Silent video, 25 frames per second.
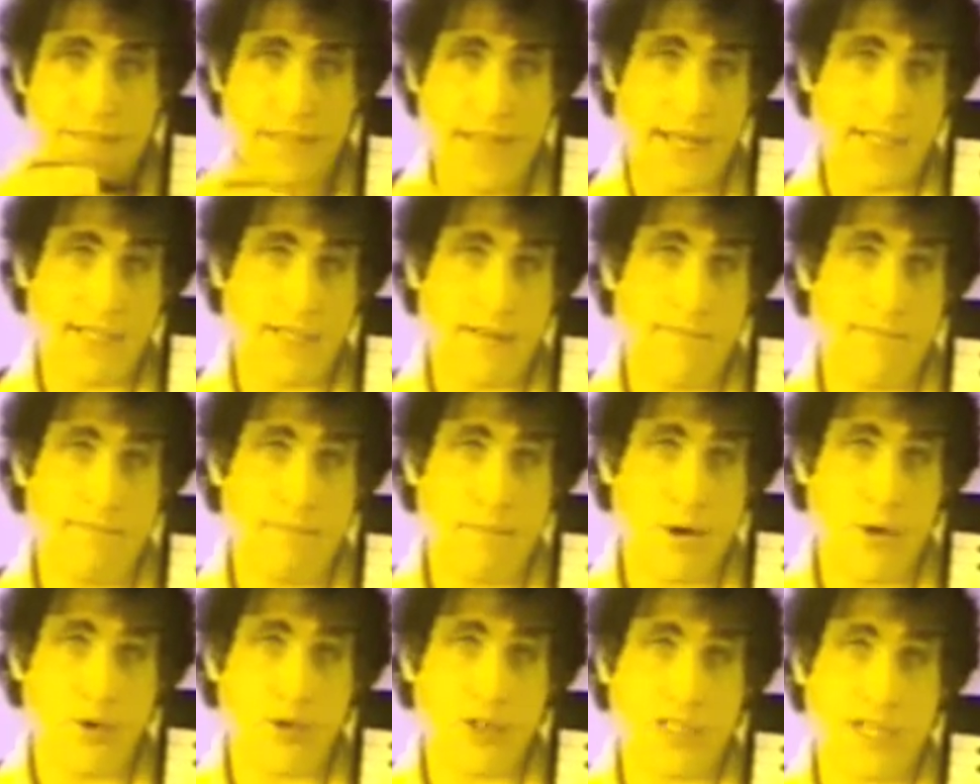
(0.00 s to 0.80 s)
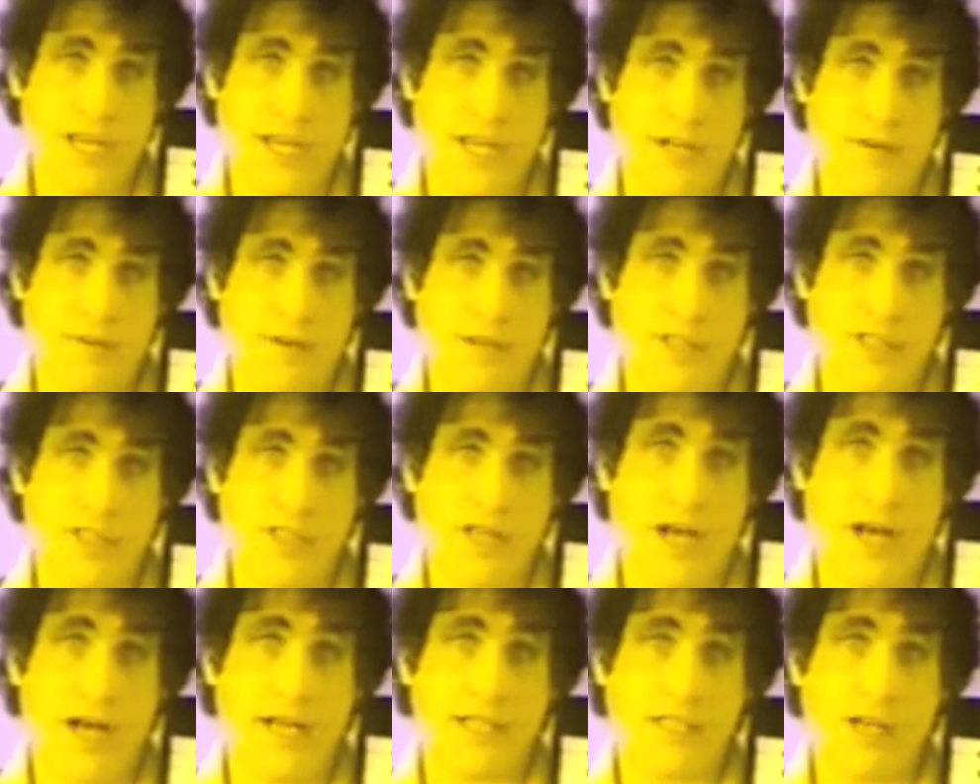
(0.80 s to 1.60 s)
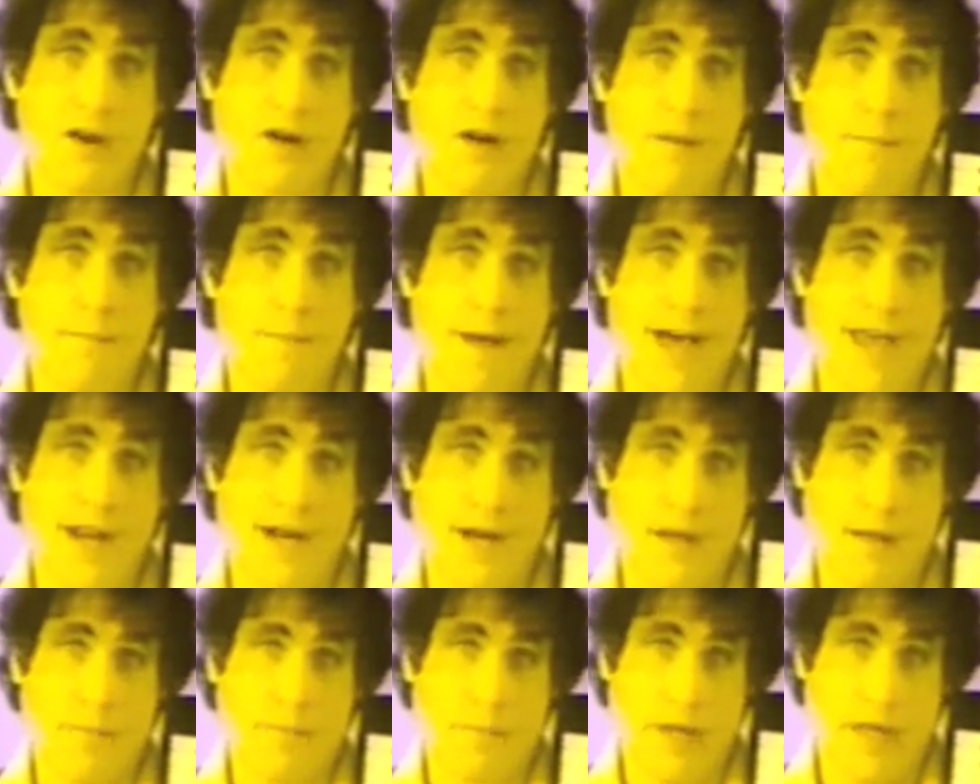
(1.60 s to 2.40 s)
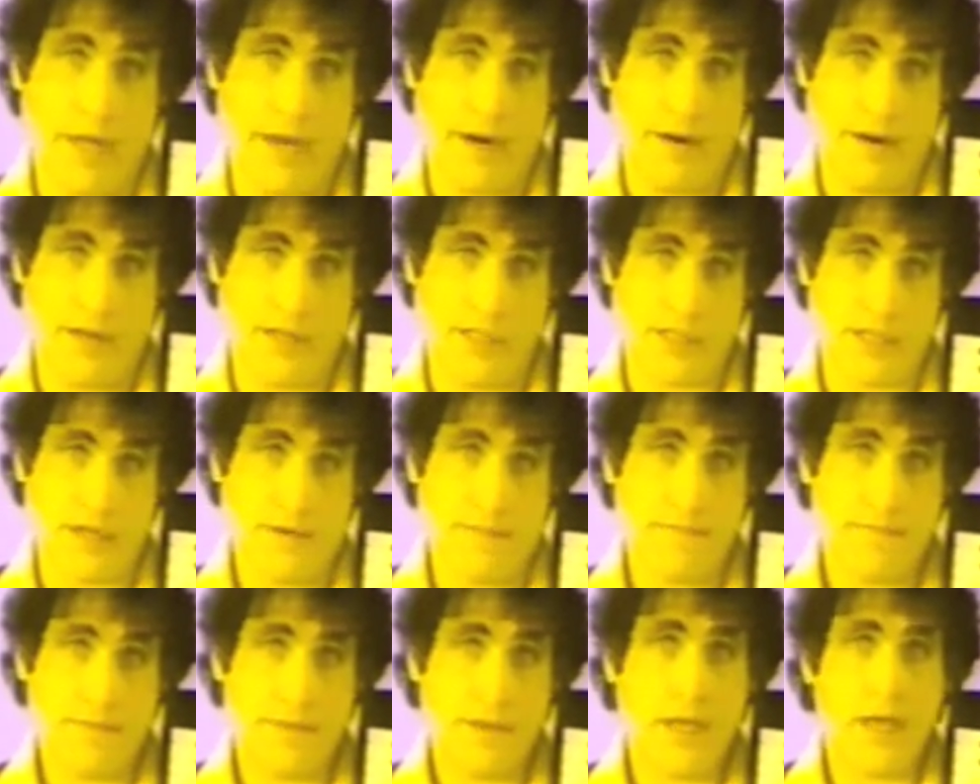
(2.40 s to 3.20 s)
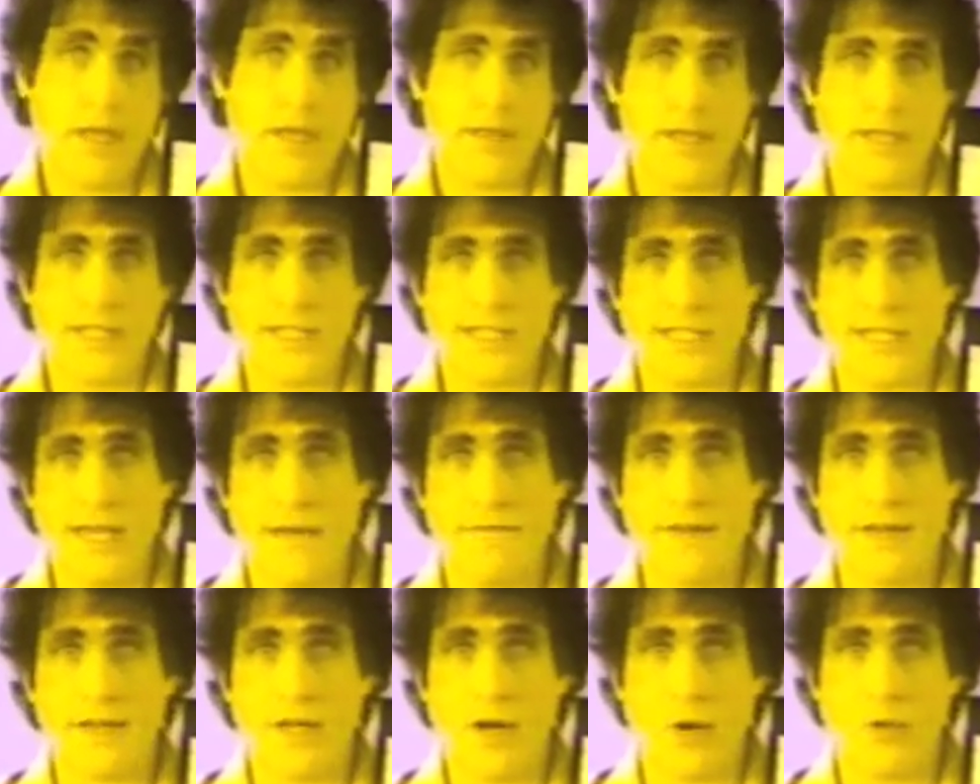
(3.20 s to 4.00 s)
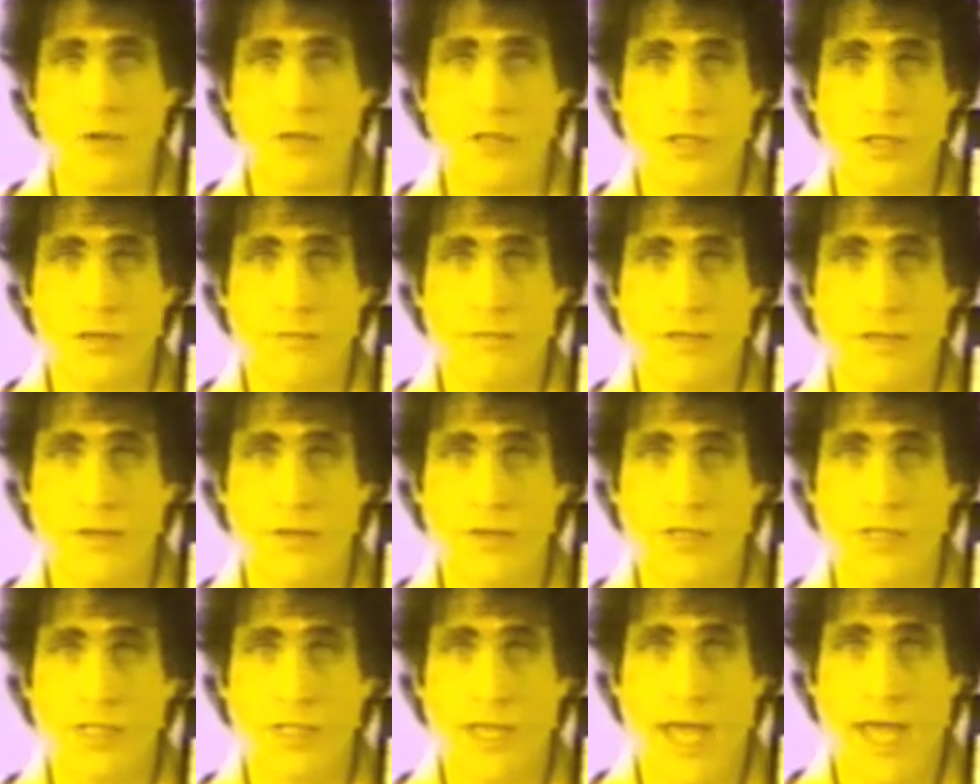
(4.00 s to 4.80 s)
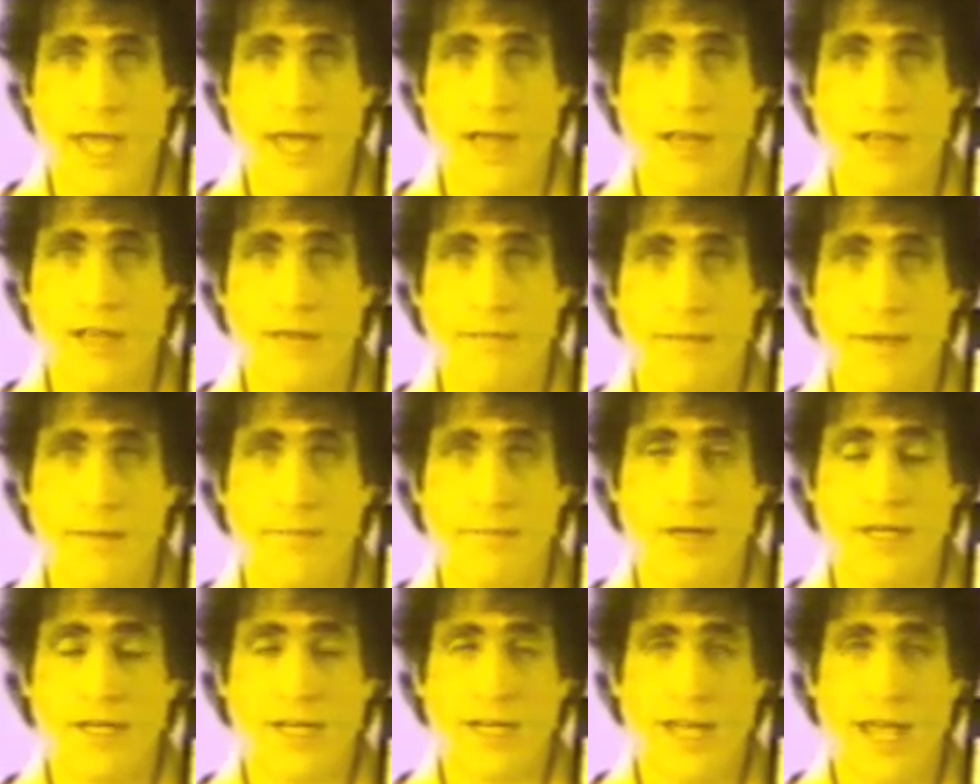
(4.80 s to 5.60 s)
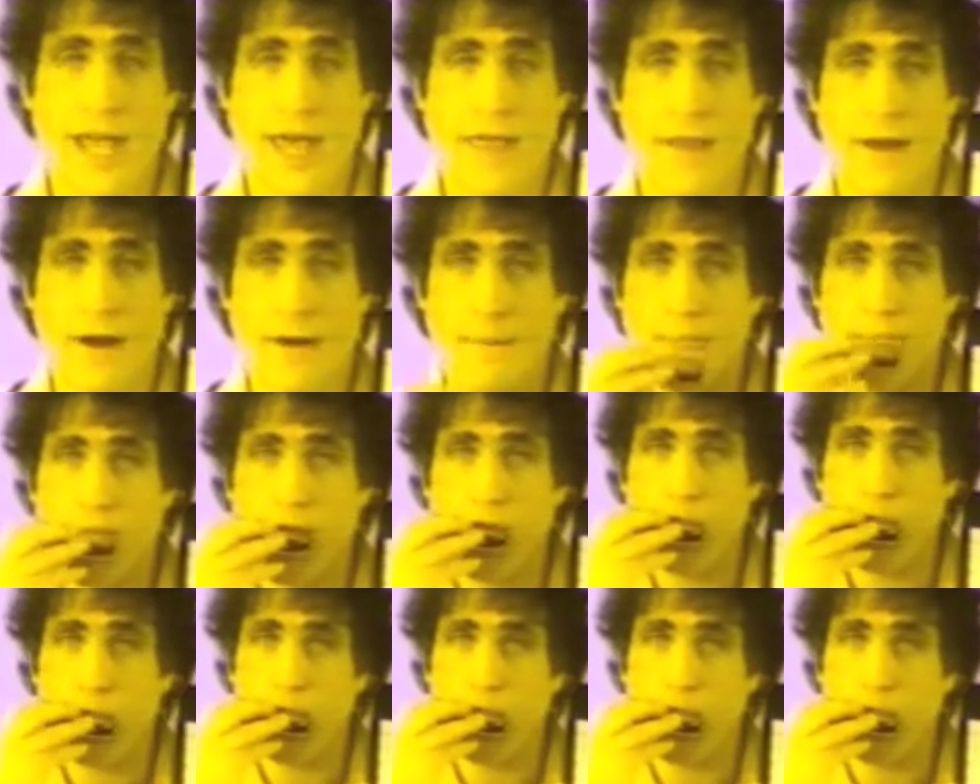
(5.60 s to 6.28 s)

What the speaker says: That's of most interest to us harmonica players. The 7 notes of the blues scale can be put together